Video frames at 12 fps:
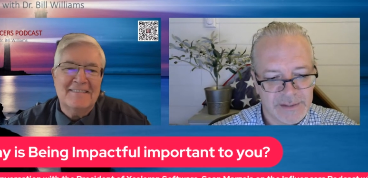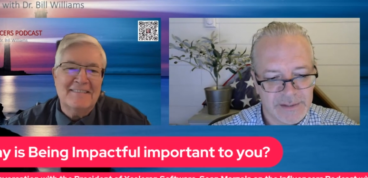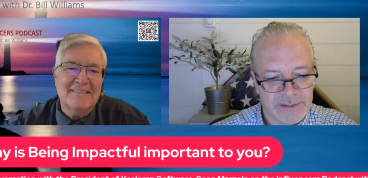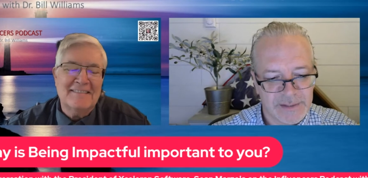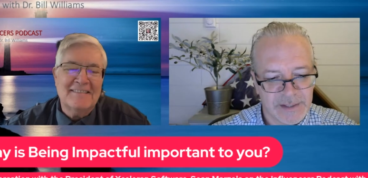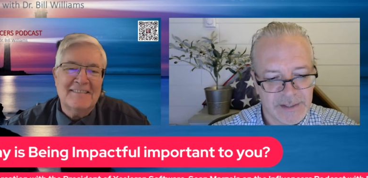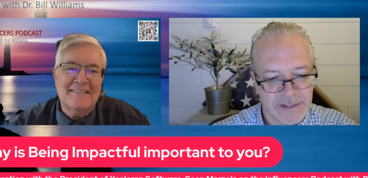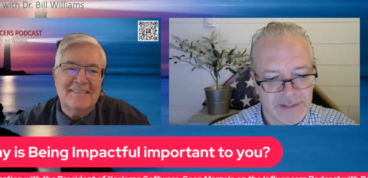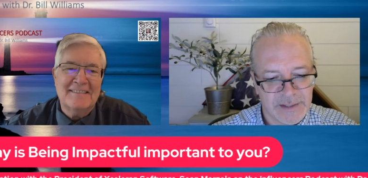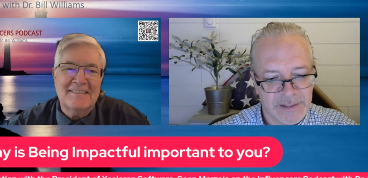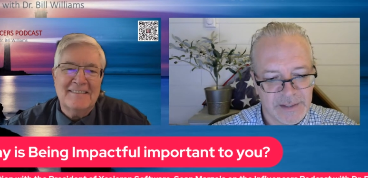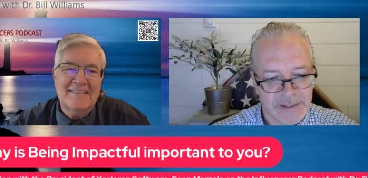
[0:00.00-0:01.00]

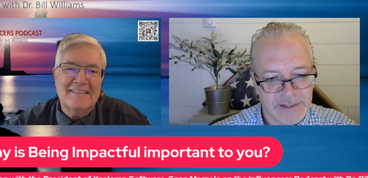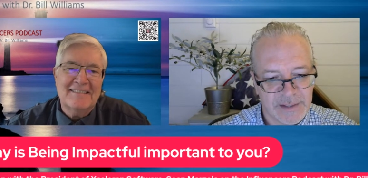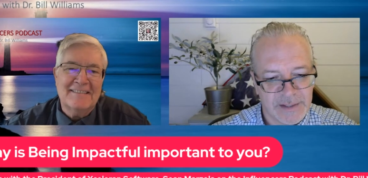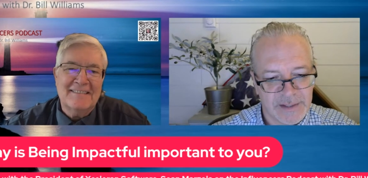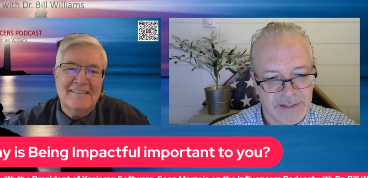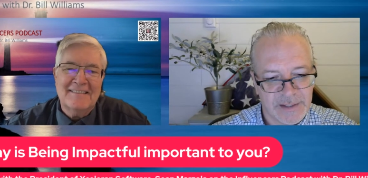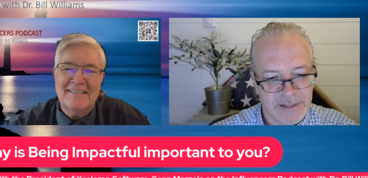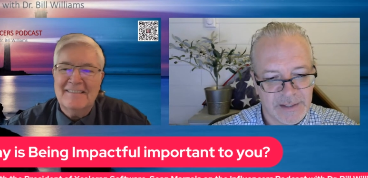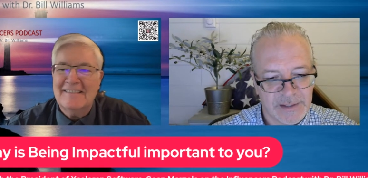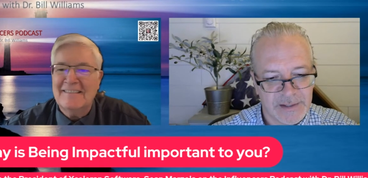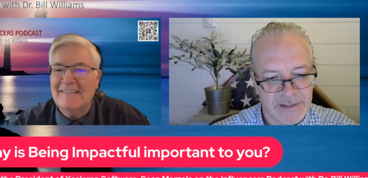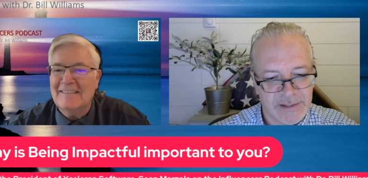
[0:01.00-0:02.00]

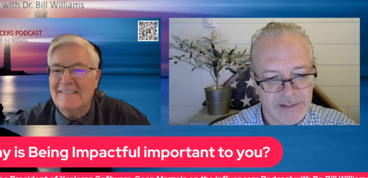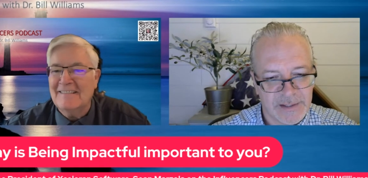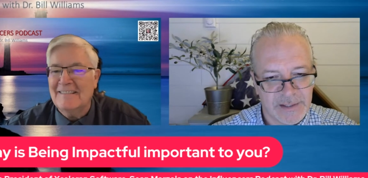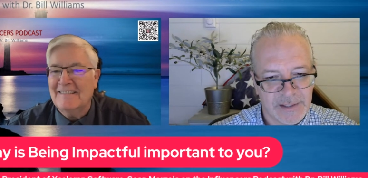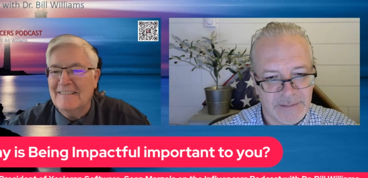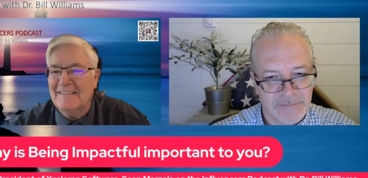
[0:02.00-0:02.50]
No one is speaking in this clip.